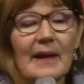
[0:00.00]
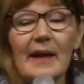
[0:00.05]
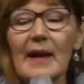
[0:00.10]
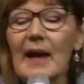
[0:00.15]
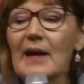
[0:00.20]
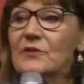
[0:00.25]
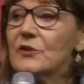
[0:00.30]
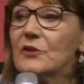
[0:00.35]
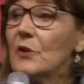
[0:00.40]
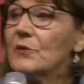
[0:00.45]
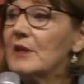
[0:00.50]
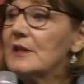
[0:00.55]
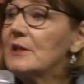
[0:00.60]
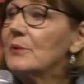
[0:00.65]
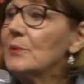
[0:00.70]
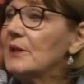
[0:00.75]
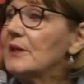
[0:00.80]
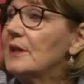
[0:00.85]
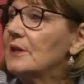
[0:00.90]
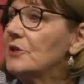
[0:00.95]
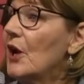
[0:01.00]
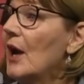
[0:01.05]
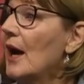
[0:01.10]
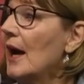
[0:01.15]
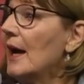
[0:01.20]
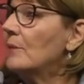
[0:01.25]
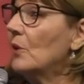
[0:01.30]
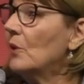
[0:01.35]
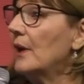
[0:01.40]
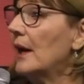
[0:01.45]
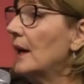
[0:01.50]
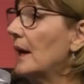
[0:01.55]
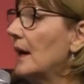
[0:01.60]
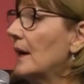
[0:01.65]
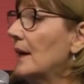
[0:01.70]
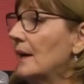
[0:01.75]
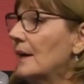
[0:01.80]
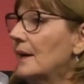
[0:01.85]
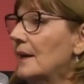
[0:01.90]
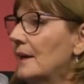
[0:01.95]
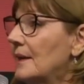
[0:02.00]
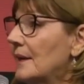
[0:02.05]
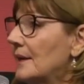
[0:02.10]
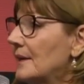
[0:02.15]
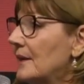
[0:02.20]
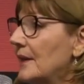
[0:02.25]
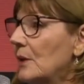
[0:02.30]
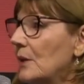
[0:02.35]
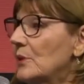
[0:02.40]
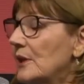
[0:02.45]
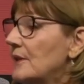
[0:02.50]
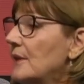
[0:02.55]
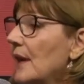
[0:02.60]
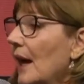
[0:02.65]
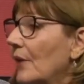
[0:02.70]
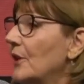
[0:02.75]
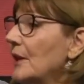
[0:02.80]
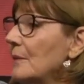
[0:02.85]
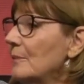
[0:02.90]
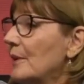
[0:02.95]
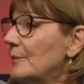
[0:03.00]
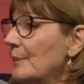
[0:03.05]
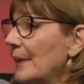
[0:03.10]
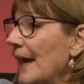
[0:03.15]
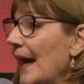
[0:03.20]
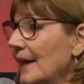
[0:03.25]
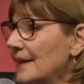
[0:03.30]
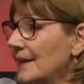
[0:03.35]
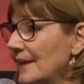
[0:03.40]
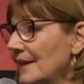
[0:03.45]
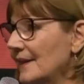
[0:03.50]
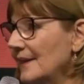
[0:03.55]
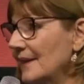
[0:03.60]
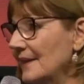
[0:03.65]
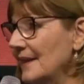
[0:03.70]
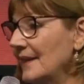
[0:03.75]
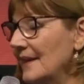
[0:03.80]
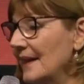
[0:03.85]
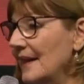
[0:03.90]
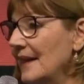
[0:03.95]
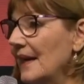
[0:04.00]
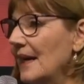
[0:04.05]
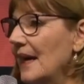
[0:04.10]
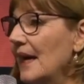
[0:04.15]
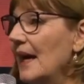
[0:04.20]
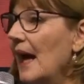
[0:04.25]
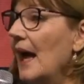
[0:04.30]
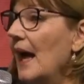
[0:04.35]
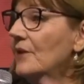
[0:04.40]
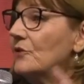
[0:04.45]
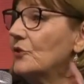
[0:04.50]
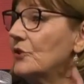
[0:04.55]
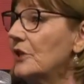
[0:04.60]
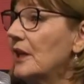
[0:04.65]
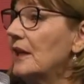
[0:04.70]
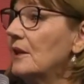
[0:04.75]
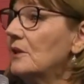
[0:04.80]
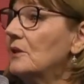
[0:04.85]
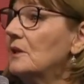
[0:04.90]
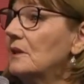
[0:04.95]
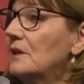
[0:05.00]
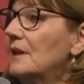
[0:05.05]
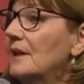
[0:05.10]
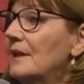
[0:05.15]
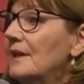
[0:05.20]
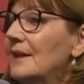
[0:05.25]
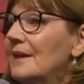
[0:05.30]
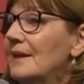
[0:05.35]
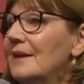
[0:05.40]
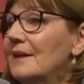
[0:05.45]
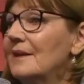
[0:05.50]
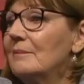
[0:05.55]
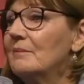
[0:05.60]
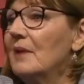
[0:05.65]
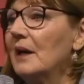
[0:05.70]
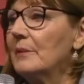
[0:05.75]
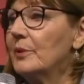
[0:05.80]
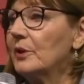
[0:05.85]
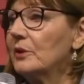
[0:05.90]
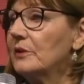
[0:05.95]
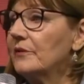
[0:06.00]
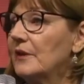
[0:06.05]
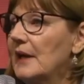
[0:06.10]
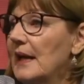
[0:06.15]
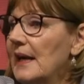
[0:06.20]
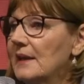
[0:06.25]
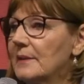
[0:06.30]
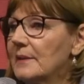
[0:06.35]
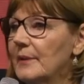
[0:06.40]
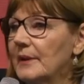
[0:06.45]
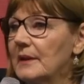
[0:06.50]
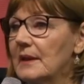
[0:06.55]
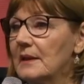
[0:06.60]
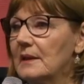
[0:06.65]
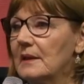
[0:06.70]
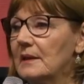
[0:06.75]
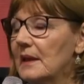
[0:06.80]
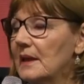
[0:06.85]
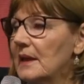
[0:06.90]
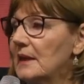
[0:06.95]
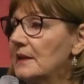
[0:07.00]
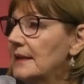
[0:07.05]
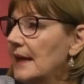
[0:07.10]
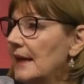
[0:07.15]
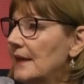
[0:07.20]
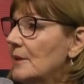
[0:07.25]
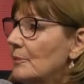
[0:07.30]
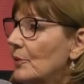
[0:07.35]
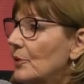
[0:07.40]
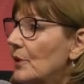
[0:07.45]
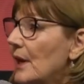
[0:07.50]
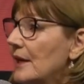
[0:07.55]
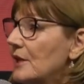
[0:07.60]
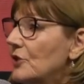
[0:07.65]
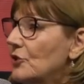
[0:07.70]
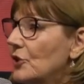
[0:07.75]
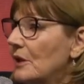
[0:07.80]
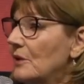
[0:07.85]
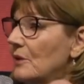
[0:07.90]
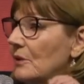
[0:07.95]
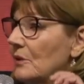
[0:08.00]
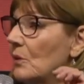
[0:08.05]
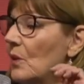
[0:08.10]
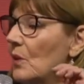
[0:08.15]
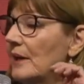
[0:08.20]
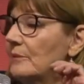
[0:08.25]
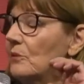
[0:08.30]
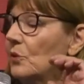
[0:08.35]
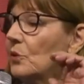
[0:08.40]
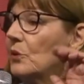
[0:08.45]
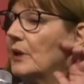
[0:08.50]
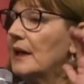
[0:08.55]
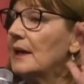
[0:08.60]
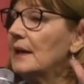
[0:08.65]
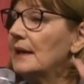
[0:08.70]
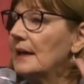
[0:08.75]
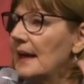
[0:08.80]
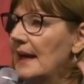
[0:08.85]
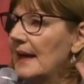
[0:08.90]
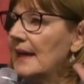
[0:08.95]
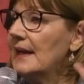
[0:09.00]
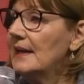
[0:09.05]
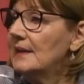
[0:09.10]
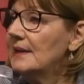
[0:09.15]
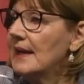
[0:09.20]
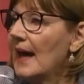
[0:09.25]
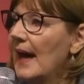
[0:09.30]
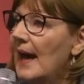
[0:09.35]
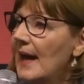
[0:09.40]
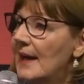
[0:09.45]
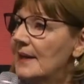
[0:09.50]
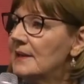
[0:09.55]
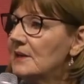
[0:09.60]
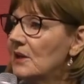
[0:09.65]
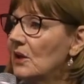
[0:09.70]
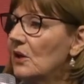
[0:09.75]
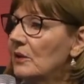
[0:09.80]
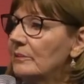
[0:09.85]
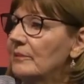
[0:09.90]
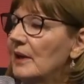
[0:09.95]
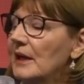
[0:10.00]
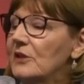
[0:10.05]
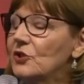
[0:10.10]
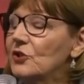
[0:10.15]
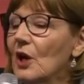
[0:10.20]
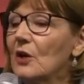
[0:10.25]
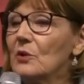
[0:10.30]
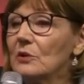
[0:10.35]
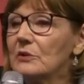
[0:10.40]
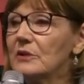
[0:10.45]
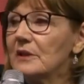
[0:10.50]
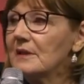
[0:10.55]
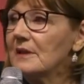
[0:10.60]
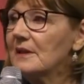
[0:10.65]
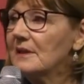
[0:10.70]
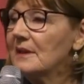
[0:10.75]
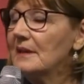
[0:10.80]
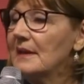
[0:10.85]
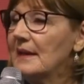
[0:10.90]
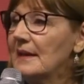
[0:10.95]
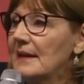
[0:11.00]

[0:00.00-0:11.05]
And so this was a time where there was nothing but blackness until my beautiful husband, in, in desperation one morning, laid his hands on my shoulders.